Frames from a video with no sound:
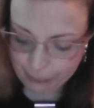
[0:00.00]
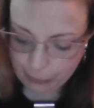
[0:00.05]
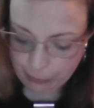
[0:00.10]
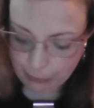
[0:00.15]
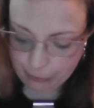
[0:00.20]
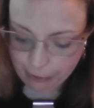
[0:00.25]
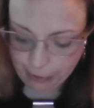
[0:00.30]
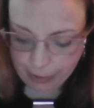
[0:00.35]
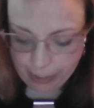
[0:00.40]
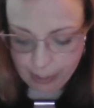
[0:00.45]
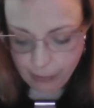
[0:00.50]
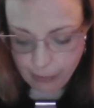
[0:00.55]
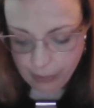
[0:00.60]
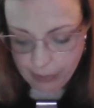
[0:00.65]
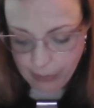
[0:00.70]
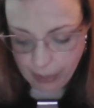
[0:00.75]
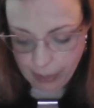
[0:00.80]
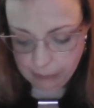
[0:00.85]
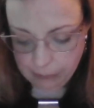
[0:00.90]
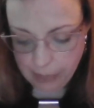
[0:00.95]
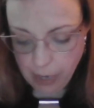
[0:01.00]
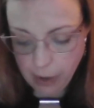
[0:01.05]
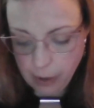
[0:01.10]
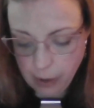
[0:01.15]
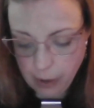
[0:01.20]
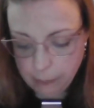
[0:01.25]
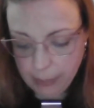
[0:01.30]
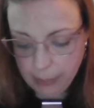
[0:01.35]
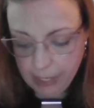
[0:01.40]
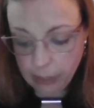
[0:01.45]
I already read that.
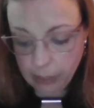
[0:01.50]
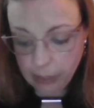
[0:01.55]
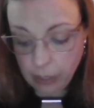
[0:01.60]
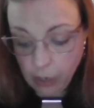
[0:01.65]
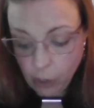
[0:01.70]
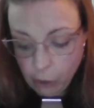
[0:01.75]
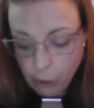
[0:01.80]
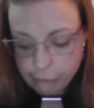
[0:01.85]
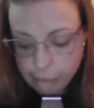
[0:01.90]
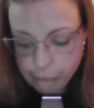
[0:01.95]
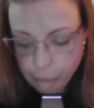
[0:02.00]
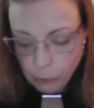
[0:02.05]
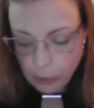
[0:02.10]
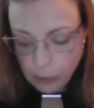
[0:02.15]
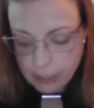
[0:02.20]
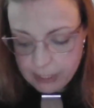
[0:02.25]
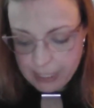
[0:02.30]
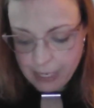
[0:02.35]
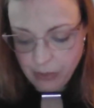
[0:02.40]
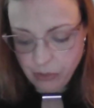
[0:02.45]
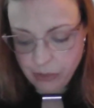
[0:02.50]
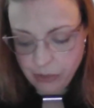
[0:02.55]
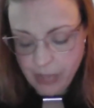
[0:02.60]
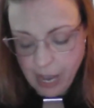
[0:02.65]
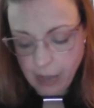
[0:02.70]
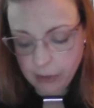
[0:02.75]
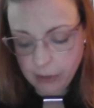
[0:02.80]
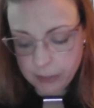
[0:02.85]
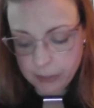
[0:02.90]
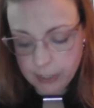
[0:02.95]
But
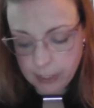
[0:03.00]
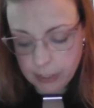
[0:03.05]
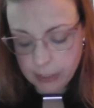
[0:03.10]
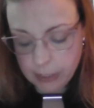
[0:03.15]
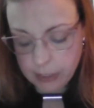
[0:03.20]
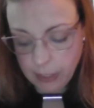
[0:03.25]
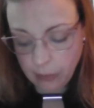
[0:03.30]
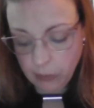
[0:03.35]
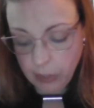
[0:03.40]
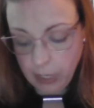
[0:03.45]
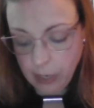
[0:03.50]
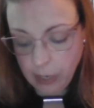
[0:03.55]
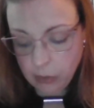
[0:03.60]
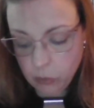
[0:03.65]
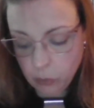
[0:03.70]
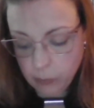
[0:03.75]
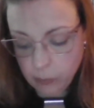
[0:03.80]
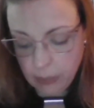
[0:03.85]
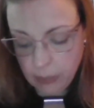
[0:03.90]
14,700